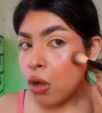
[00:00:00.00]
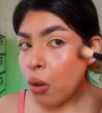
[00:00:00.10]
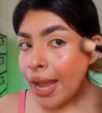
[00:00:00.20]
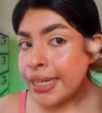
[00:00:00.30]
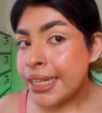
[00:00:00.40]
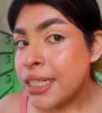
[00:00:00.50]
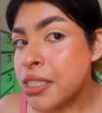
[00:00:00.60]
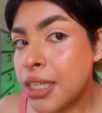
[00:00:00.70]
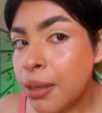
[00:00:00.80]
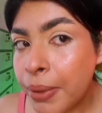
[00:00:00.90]
I did
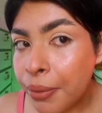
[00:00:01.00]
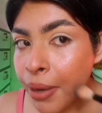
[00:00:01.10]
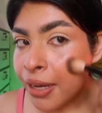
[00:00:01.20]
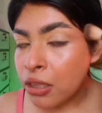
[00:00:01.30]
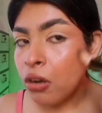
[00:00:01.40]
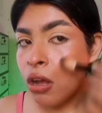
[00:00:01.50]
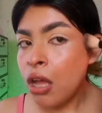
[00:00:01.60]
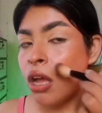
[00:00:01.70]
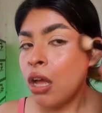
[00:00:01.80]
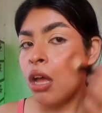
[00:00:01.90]
see the pigment though.
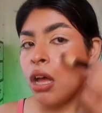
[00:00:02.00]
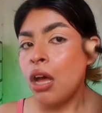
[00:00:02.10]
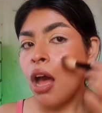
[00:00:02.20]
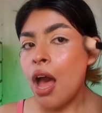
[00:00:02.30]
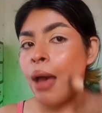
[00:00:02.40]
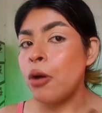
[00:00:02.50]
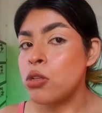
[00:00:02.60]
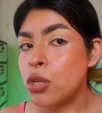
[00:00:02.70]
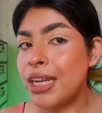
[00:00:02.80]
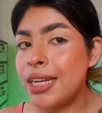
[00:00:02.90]
I'm
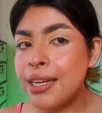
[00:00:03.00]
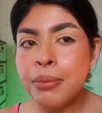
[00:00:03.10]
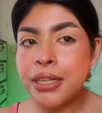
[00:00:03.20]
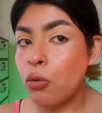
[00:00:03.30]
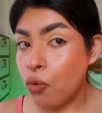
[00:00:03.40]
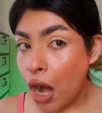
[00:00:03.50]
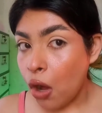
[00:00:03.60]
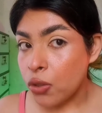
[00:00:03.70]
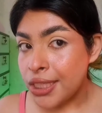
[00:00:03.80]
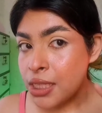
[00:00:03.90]
also a little bit,
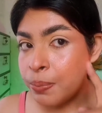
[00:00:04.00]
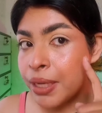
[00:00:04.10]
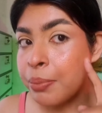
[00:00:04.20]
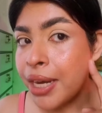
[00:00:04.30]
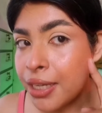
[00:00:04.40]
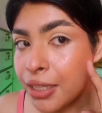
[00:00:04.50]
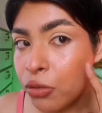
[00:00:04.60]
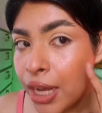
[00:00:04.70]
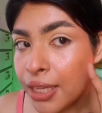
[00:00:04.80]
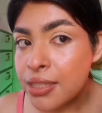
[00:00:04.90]
wow, this is pigmented, you guys.